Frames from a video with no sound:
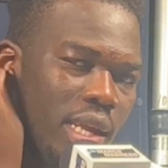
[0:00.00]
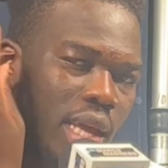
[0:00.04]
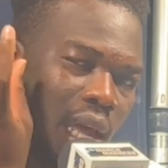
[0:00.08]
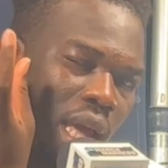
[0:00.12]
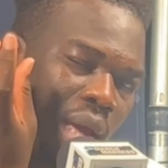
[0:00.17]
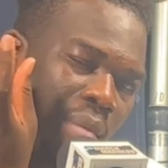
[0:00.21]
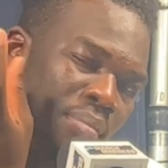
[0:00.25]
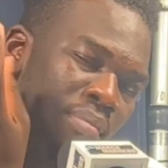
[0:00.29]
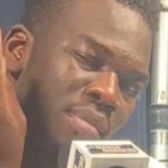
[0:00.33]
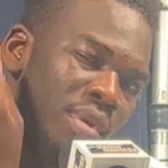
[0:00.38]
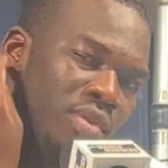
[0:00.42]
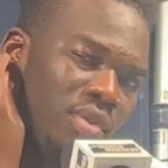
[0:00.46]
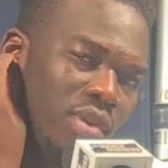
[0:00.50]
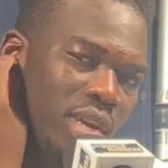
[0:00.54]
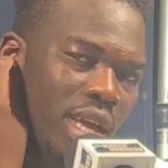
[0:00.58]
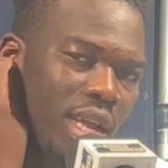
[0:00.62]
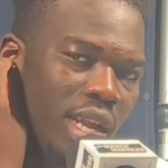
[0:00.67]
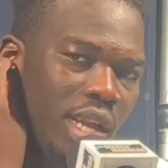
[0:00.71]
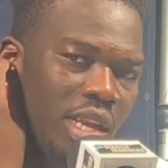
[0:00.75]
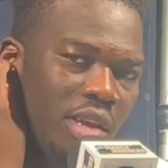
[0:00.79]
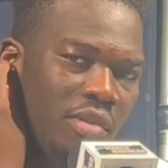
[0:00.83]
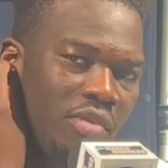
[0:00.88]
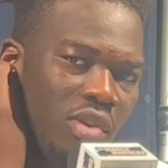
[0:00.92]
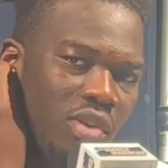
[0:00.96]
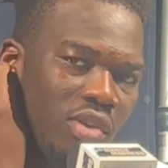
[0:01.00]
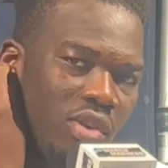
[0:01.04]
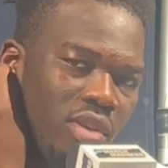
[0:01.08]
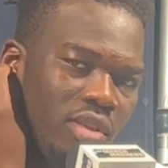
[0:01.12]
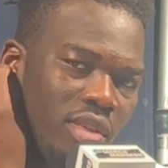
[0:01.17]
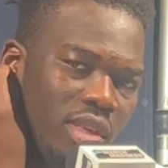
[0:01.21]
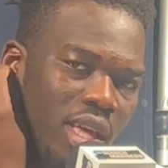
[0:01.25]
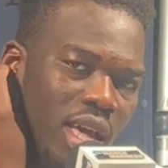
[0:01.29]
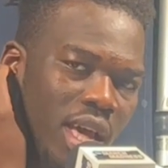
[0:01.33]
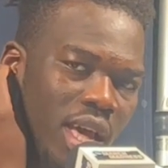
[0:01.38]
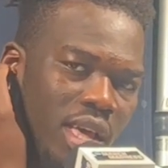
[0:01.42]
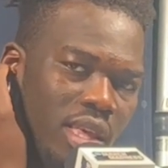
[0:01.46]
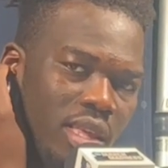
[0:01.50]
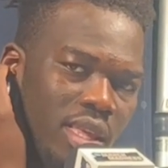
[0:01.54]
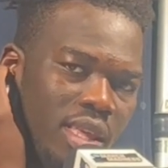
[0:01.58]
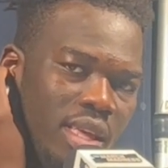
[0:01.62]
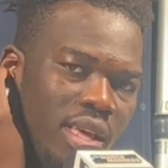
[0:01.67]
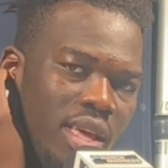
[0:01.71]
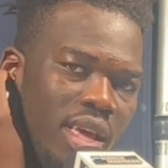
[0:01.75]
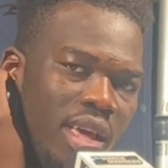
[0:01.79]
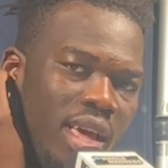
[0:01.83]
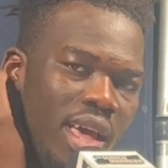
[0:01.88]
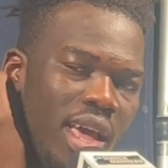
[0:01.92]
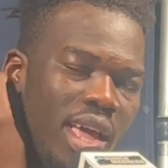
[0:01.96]
help me to get ready for those guys.
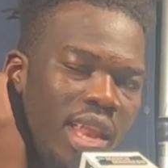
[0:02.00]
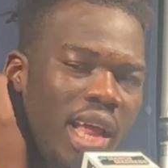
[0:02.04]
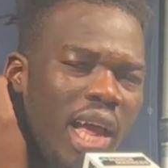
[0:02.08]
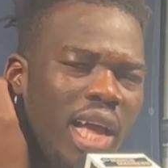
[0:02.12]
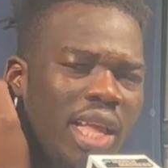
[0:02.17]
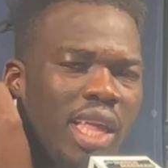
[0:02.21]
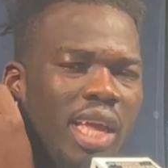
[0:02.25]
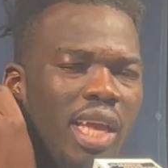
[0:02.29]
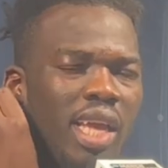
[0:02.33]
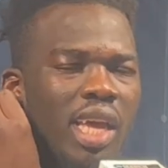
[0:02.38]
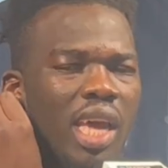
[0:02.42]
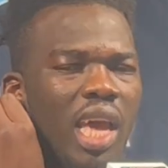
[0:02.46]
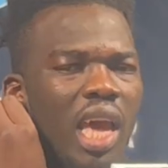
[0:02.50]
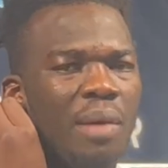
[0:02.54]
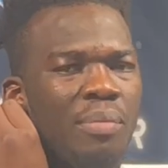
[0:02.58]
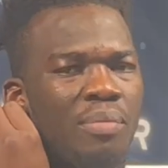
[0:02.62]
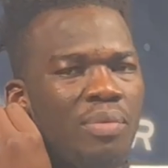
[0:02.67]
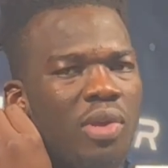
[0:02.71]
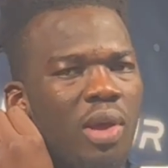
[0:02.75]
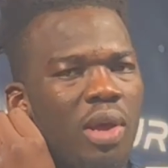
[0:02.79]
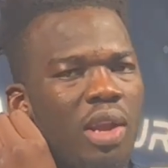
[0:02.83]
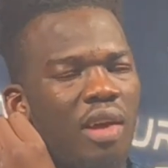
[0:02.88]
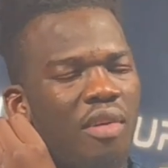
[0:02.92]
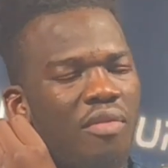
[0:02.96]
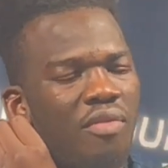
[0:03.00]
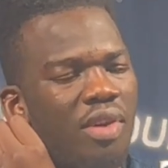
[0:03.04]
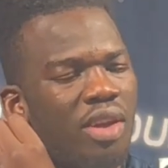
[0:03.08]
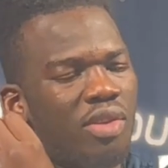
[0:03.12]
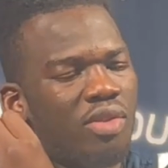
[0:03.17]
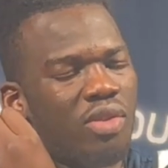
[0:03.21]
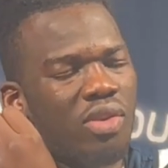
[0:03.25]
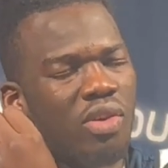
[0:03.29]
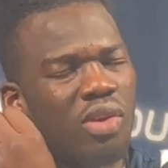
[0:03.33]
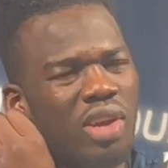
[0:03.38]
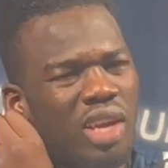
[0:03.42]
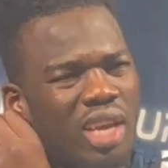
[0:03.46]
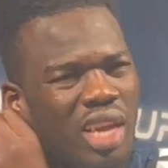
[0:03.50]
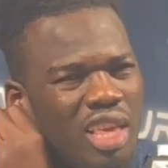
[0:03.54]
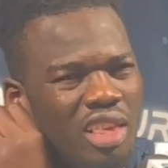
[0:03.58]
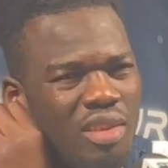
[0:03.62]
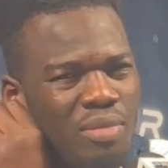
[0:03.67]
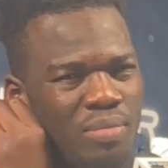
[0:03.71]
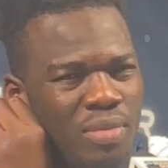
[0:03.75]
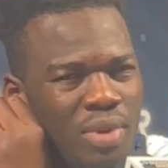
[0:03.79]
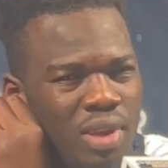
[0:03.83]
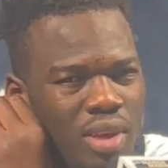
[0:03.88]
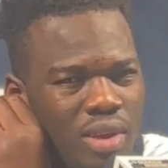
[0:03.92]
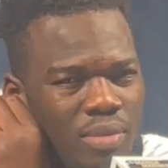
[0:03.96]
And I think he helped Donovan to go
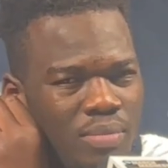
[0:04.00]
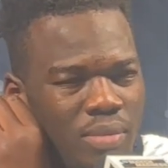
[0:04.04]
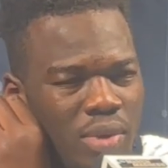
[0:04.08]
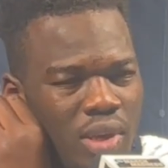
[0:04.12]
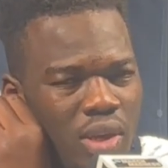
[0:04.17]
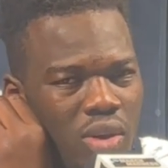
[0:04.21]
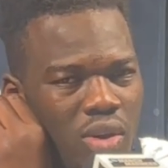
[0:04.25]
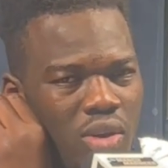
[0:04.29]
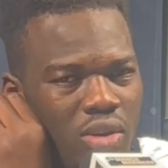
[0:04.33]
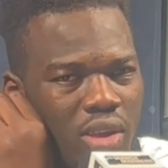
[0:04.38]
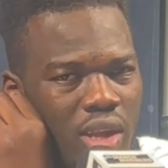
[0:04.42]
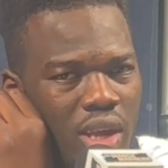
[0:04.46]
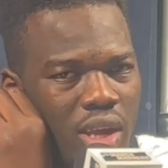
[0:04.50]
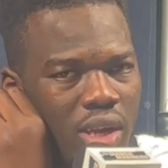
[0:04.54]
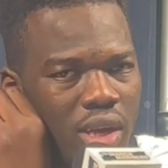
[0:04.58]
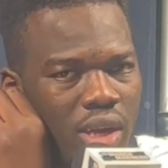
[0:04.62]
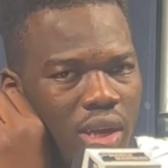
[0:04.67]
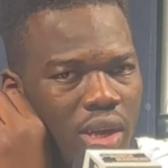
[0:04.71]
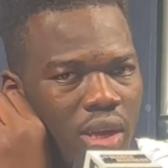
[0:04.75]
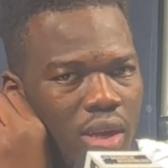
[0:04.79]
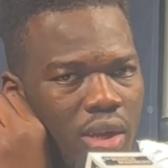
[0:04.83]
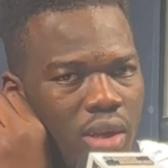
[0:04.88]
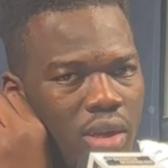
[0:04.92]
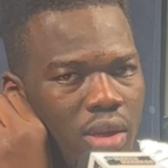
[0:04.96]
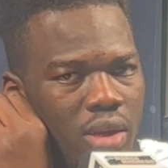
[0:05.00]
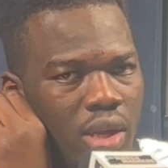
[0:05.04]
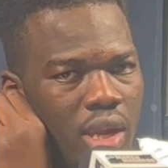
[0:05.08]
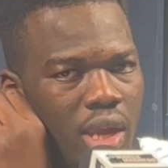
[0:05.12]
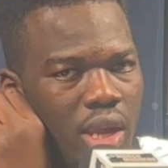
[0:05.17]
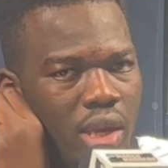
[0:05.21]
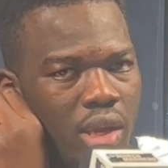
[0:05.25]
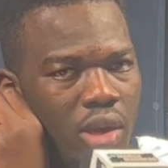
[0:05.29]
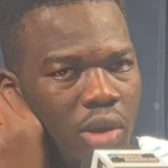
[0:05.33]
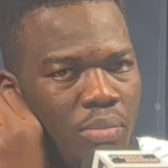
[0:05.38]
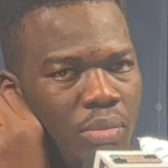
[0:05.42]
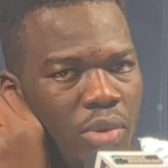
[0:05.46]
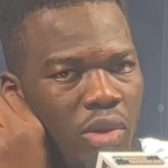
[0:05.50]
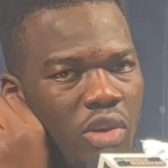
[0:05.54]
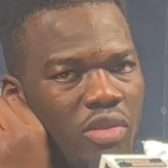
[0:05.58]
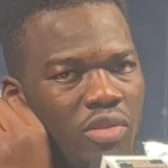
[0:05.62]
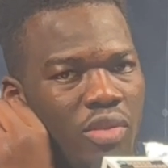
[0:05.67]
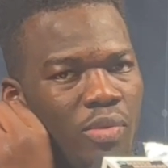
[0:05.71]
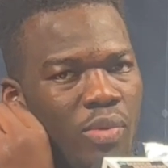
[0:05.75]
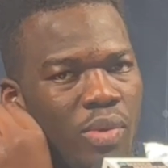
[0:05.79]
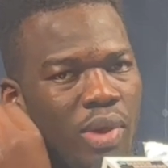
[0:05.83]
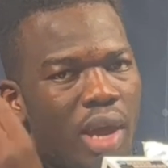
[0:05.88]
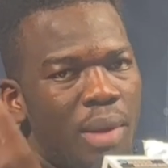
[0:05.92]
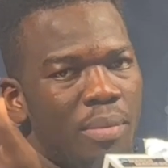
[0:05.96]
against me because like uh, like because
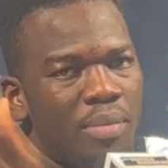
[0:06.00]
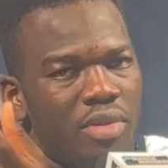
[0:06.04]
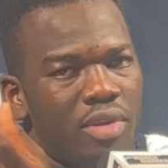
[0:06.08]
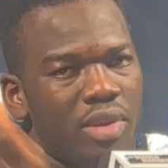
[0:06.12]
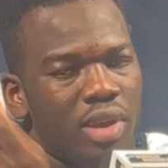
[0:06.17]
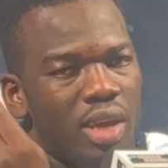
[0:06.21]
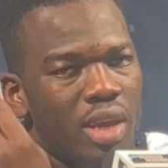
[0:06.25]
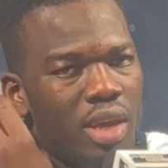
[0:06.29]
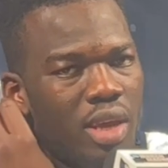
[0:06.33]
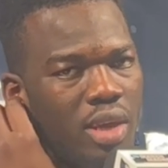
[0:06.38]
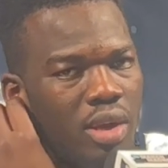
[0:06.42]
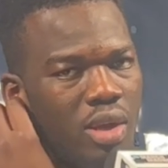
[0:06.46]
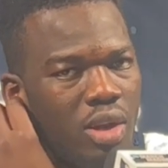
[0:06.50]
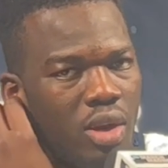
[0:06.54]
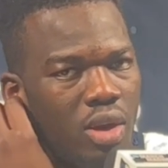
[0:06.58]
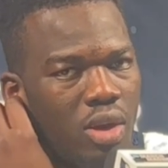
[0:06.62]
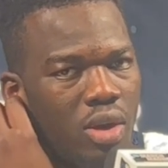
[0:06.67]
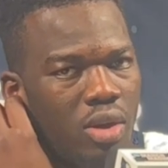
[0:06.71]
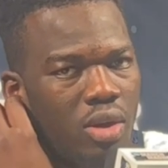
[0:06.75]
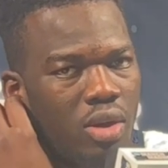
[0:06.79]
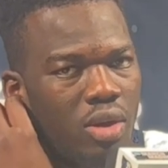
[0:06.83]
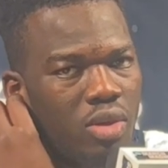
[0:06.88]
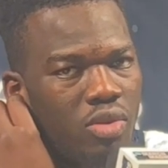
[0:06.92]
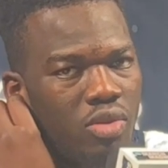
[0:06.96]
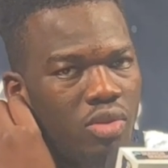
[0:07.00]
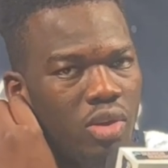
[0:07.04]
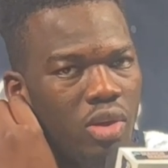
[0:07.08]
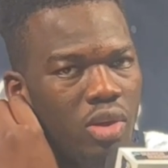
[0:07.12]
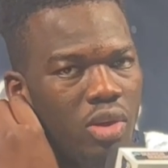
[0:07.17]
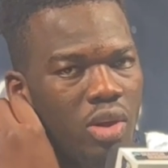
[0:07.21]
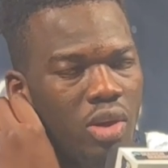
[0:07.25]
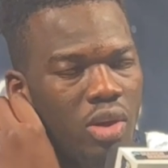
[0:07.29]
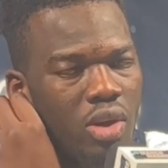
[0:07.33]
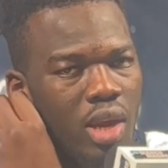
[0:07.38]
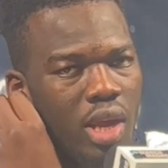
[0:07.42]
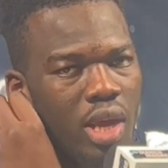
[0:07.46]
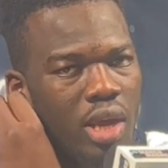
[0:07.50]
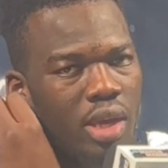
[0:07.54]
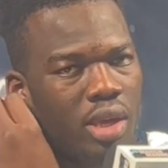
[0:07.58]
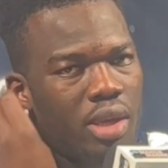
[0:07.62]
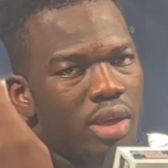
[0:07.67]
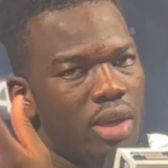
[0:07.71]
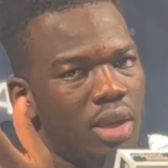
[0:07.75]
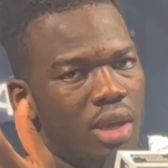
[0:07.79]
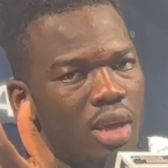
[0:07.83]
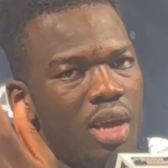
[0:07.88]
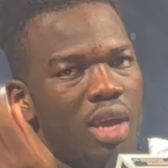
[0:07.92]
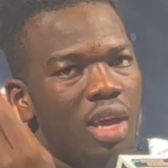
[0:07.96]
of the way I'm skiing, you know. So you're gonna like
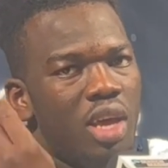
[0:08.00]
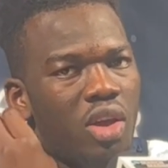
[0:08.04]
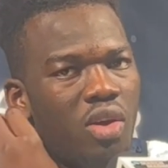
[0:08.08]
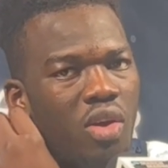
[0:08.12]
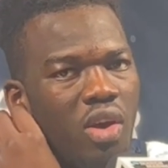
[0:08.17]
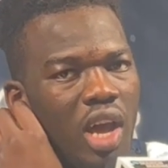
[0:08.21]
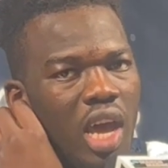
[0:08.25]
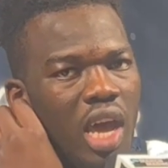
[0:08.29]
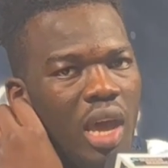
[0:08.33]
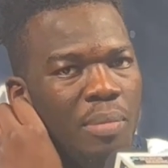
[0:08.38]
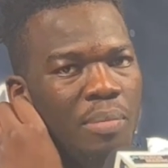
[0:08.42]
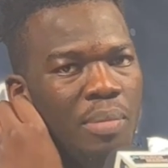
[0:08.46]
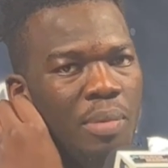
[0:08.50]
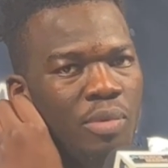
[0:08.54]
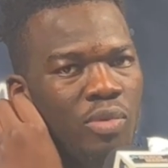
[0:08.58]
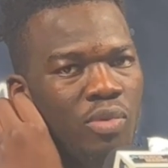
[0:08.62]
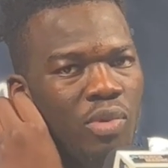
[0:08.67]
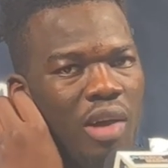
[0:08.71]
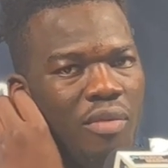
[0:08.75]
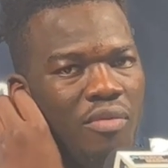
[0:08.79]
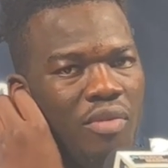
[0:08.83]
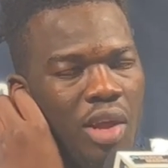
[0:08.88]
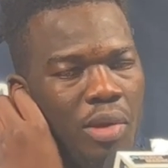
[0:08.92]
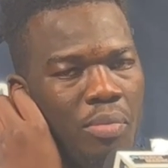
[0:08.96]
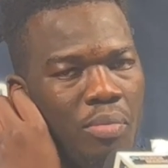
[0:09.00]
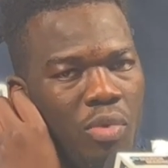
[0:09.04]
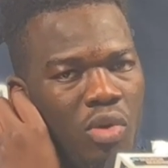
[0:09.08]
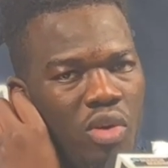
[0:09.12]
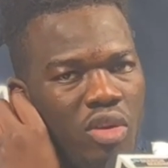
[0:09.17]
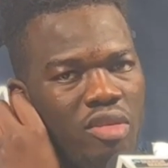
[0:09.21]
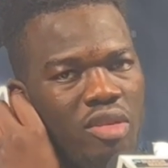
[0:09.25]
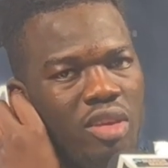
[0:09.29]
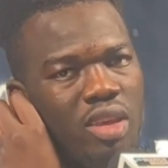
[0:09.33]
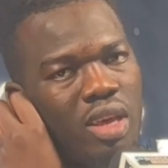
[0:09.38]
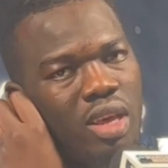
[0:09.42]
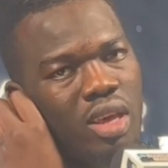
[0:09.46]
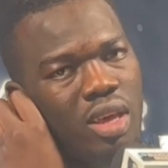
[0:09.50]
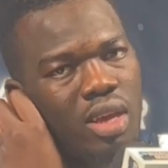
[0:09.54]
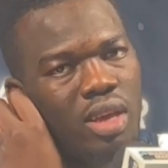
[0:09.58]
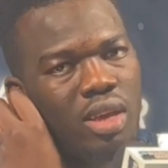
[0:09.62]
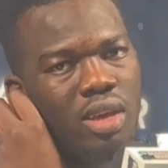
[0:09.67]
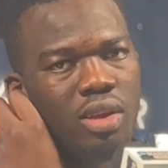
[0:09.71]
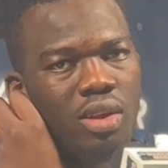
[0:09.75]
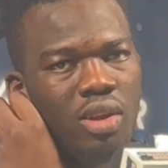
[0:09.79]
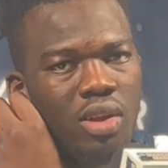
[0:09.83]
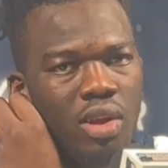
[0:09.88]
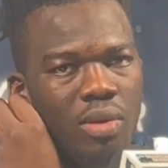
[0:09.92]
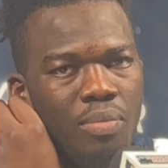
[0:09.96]
you're gonna help me to have like more skill,
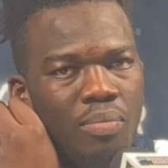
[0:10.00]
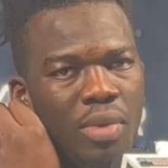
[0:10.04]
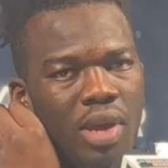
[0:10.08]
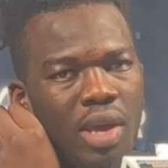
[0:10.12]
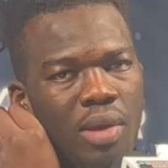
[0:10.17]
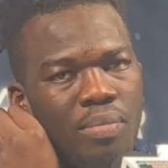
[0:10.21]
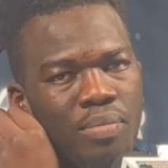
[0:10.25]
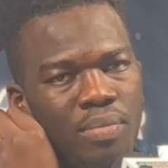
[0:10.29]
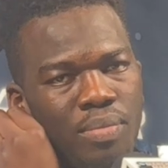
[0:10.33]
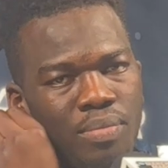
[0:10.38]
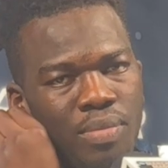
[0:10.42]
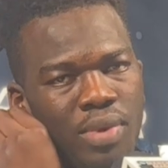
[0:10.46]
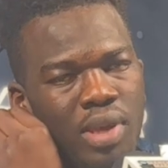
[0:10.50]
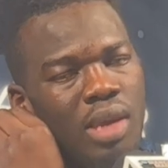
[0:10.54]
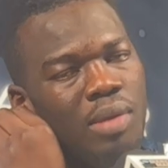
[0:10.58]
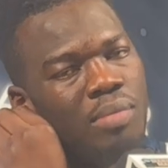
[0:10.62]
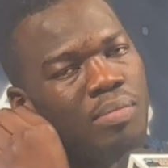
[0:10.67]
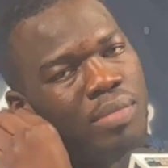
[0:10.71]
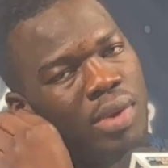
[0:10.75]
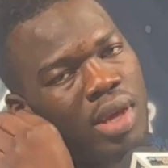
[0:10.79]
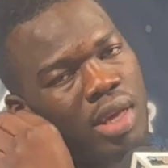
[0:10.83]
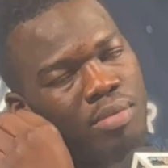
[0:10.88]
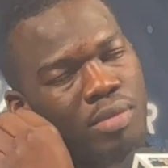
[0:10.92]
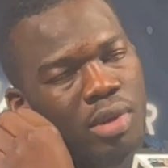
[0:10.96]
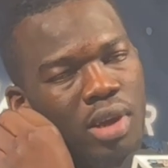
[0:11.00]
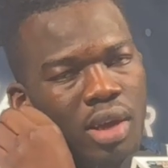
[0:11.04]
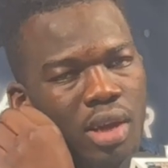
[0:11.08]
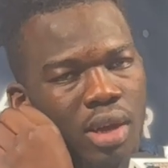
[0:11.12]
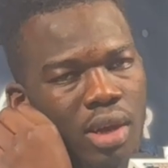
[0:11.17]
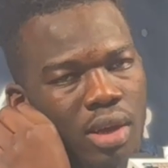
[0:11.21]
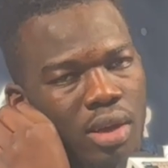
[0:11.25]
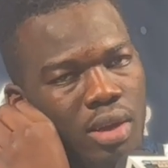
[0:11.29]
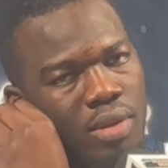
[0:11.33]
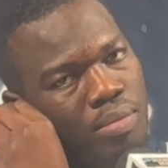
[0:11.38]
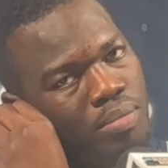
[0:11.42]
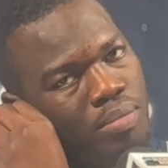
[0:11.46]
you know, be, be a better uh,